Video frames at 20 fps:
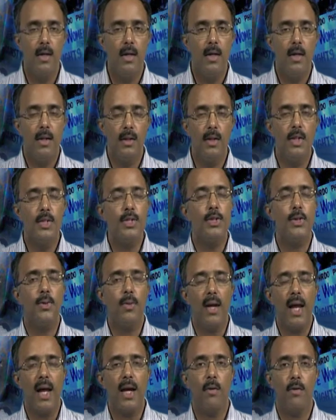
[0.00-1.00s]
This new
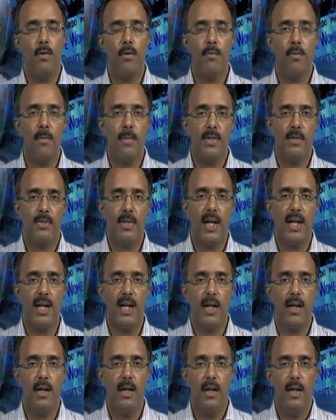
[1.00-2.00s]
language of women's
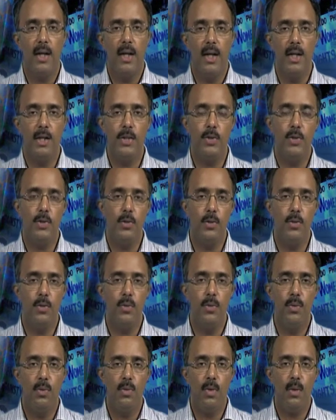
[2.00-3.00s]
writing is to
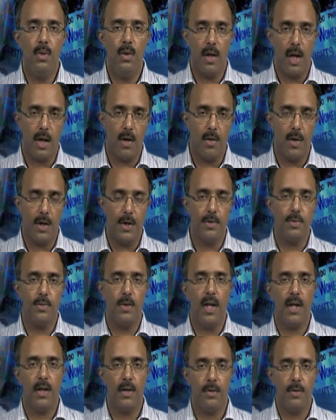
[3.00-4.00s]
do, according to
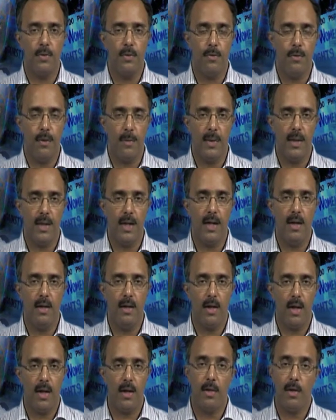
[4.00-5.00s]
écriture féminine,
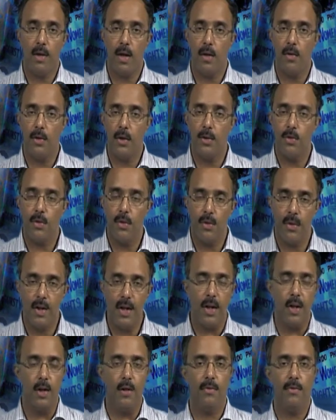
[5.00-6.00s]
according to the
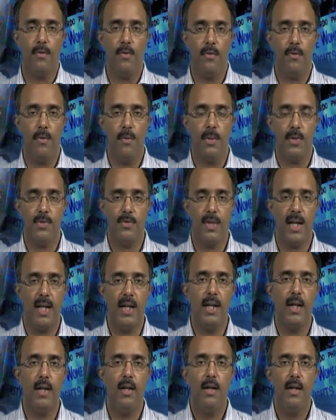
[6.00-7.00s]
theory of women's
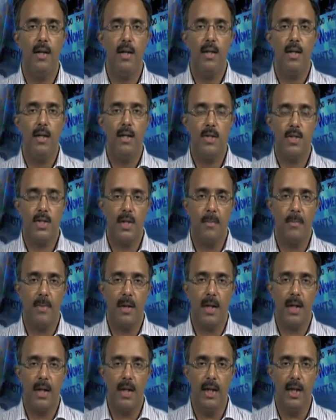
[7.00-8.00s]
writing,
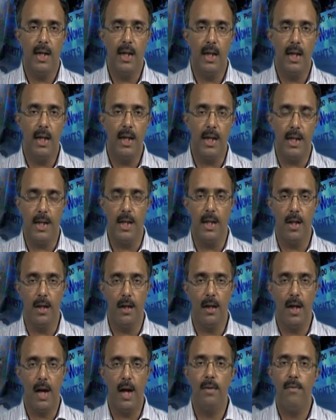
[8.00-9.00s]
slippery, leaky,
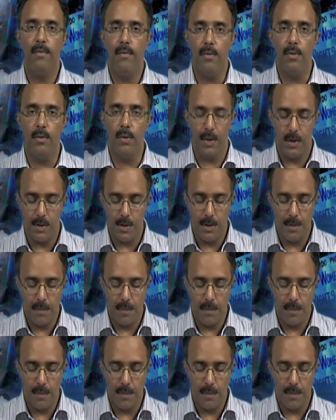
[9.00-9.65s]
and fluid.